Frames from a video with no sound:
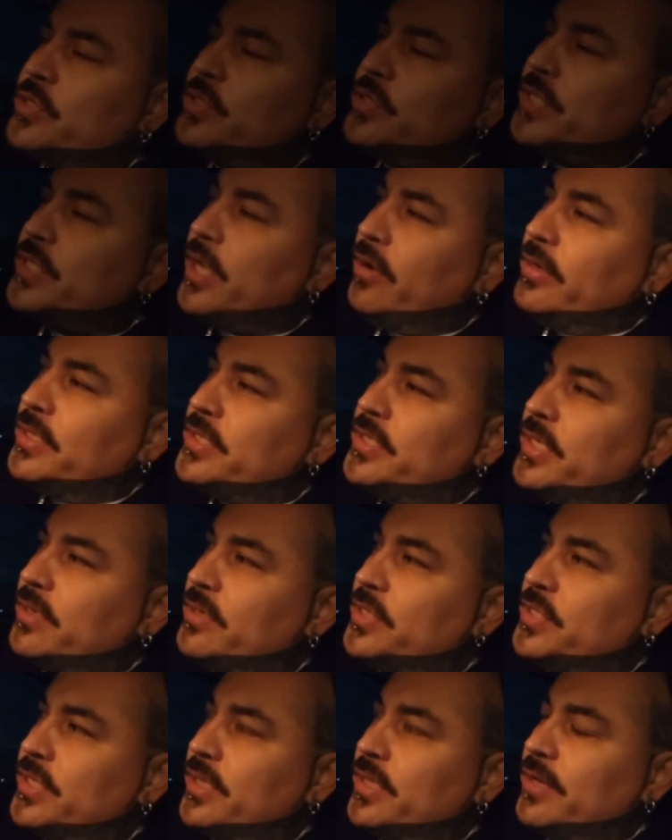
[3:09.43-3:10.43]
jail and
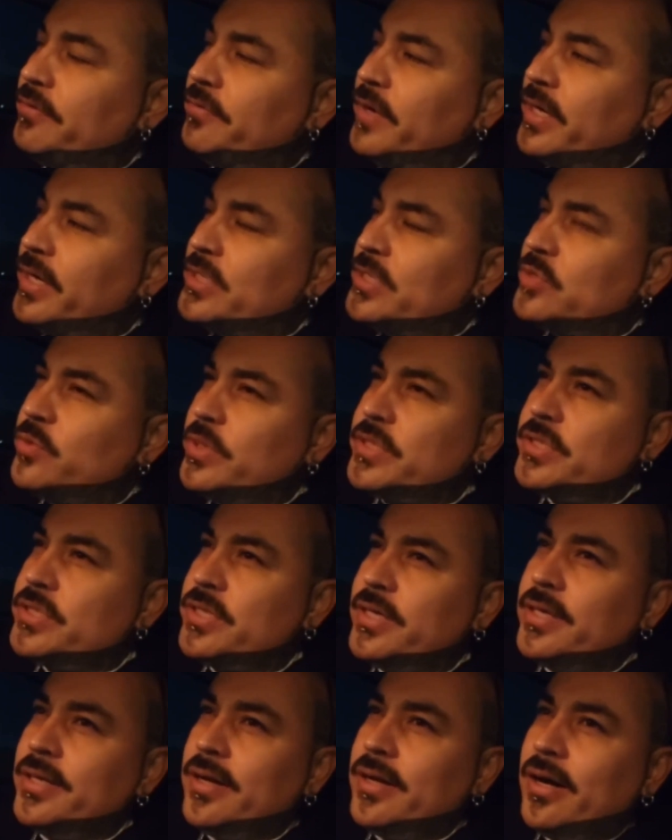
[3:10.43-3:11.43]
shit, they fucking switched
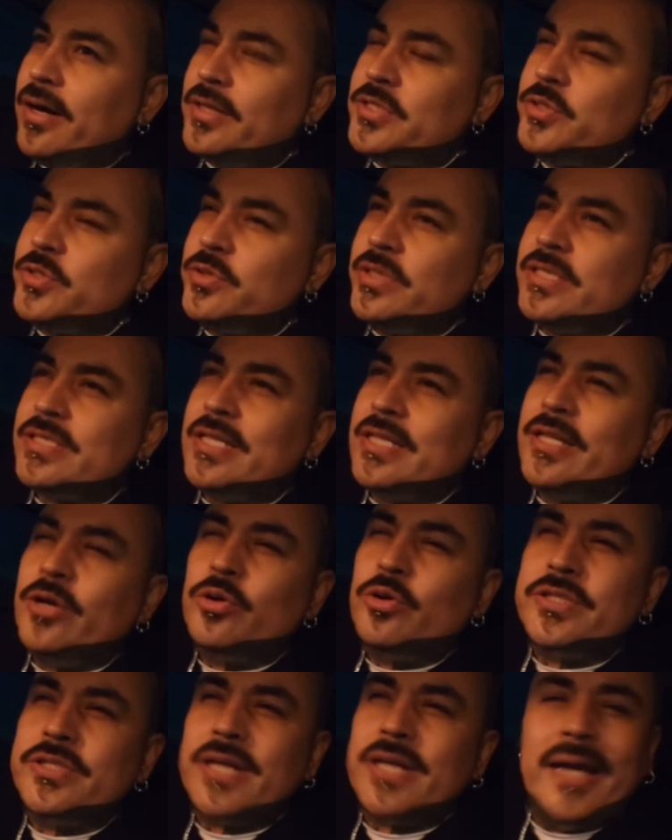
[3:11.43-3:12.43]
it to these little
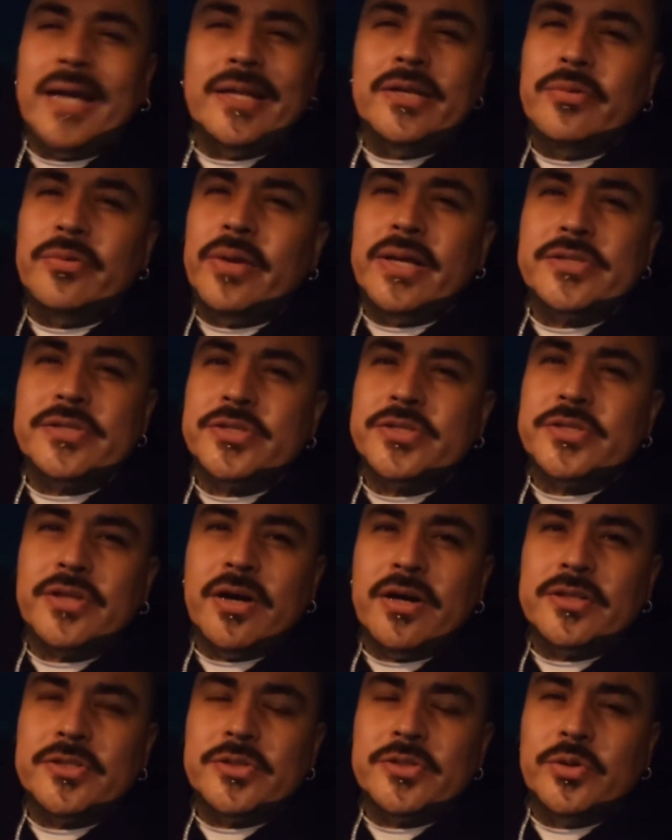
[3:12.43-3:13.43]
tiny razors, dog.
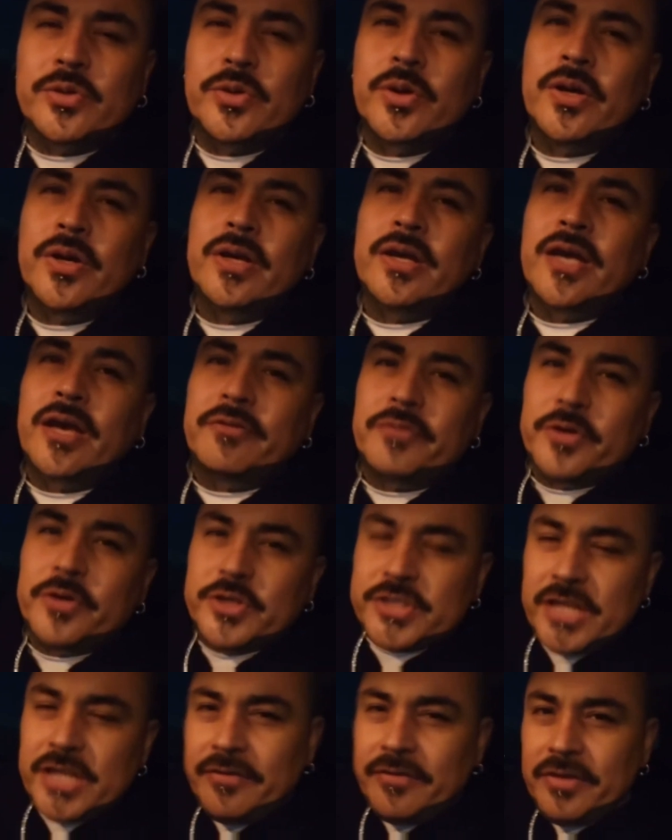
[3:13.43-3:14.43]
To if you're
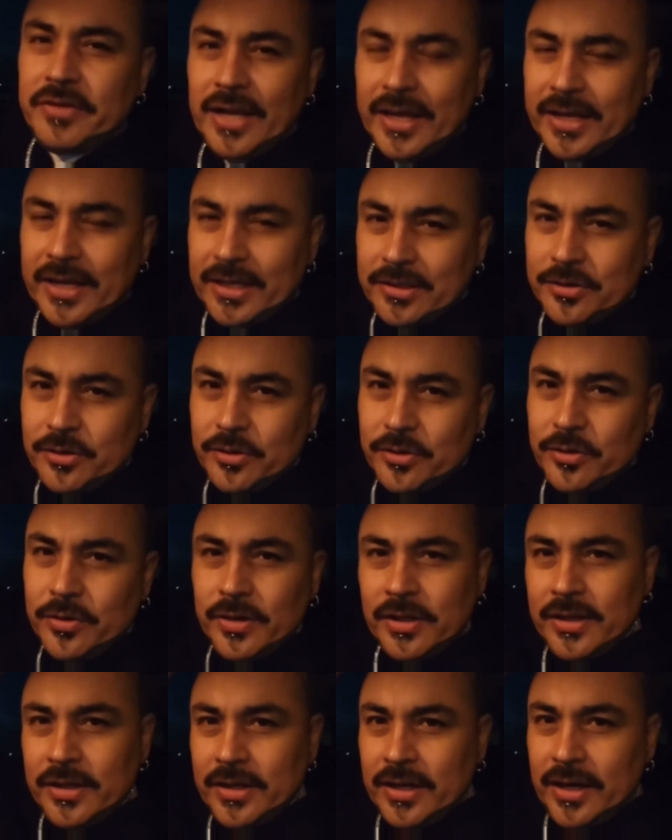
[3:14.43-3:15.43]
shaving like a little
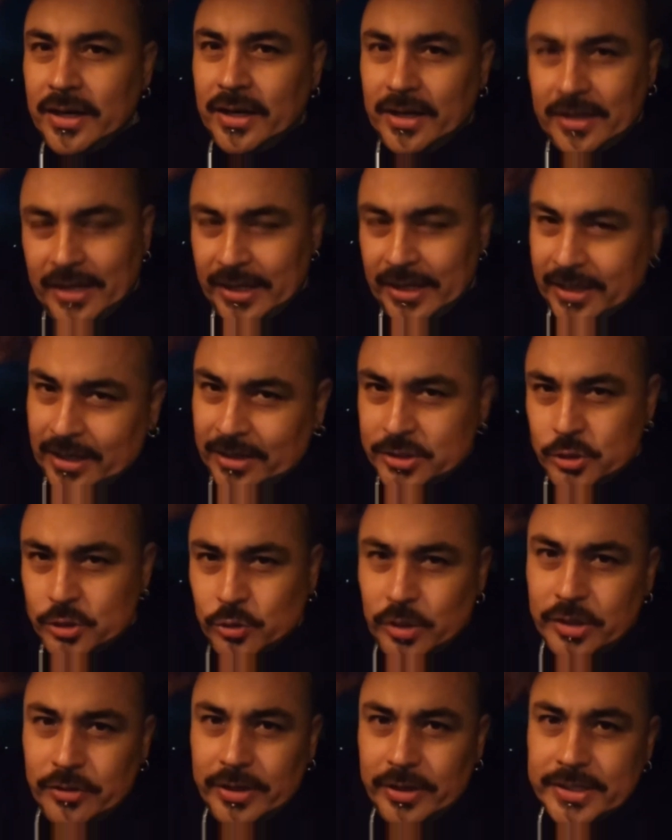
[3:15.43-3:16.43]
like too
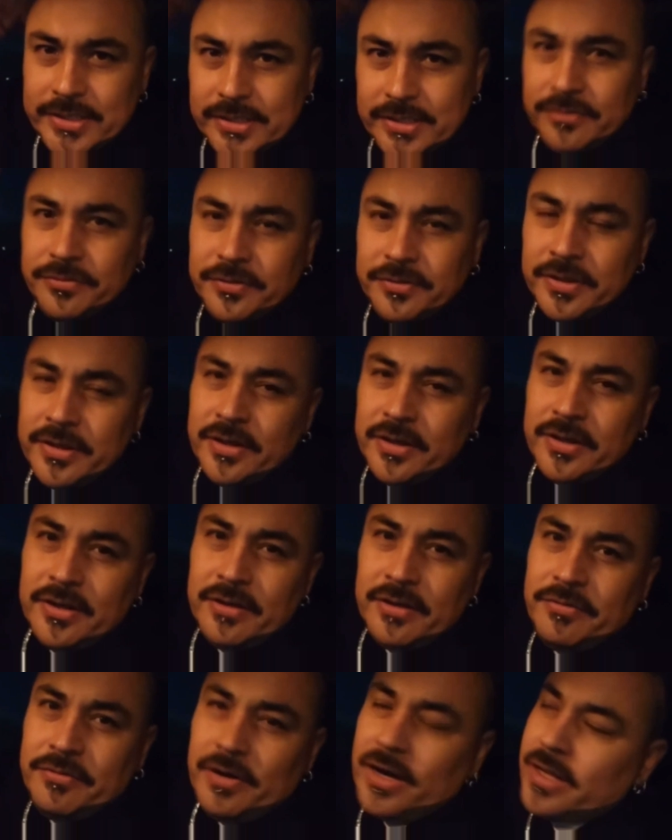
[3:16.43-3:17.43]
aggressive,
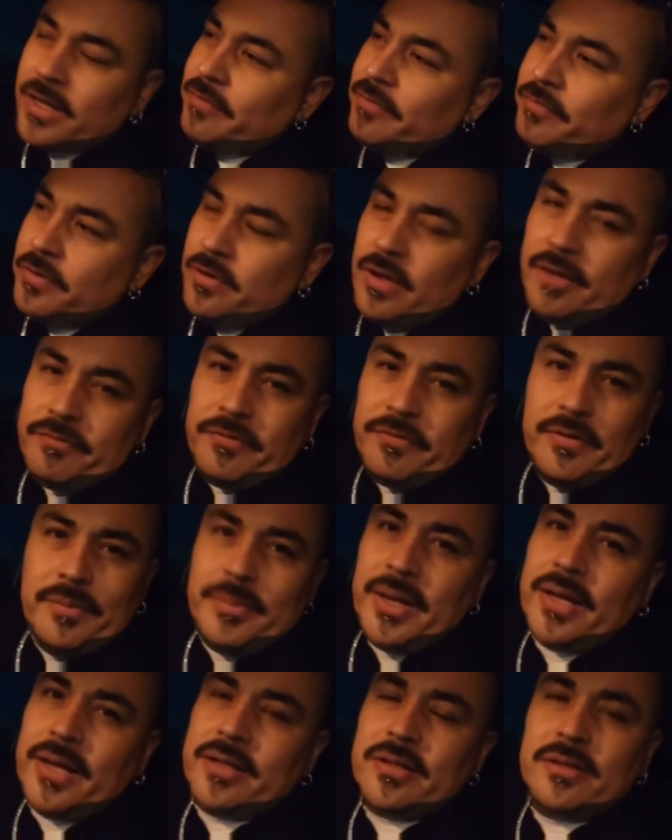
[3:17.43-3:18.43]
fuck if
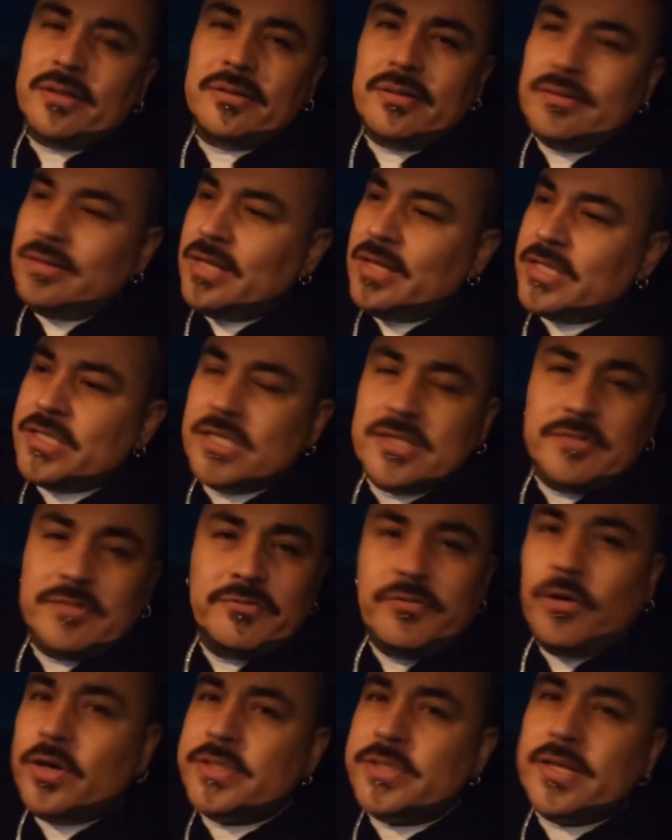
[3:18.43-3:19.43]
man that shit
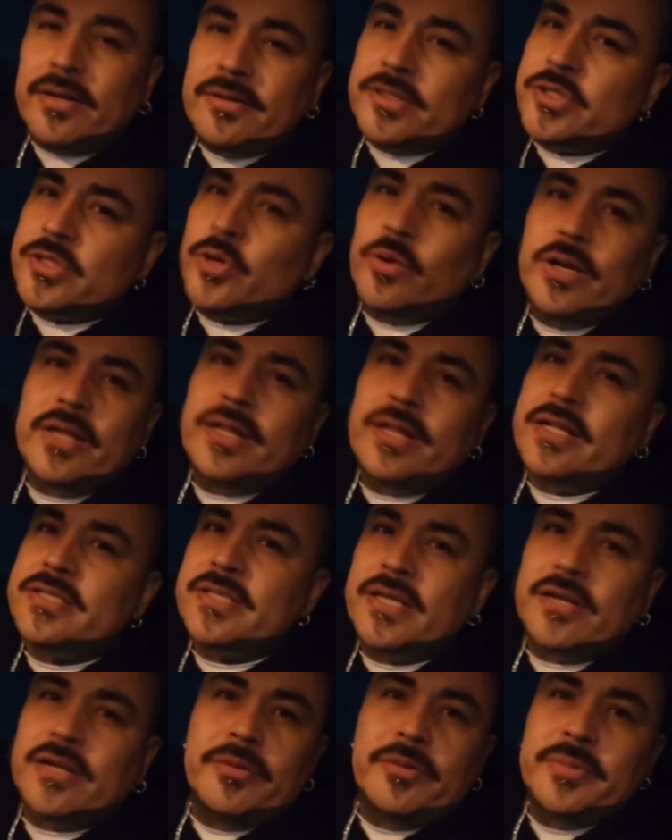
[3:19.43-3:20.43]
falls down the toilet, that's it,
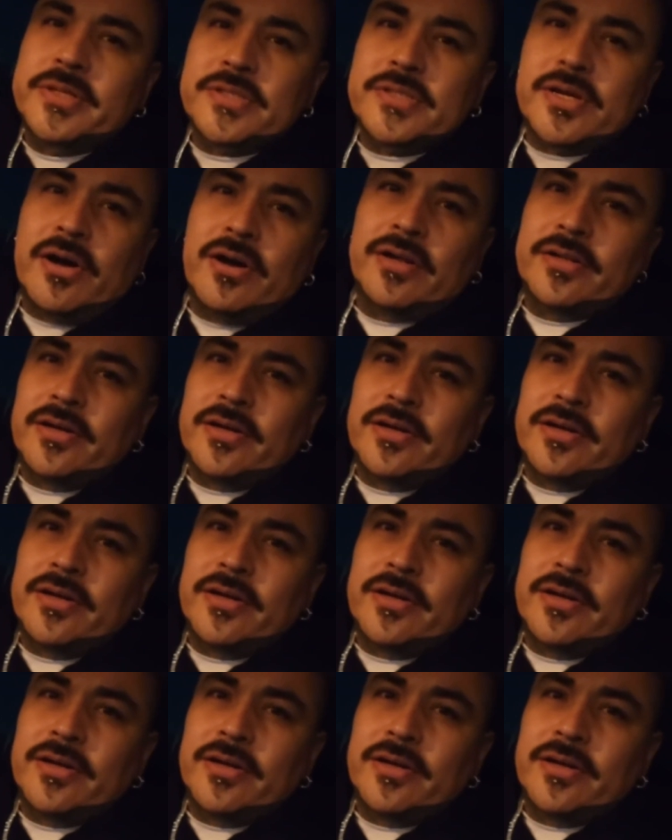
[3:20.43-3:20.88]
homie, it's gone, dog.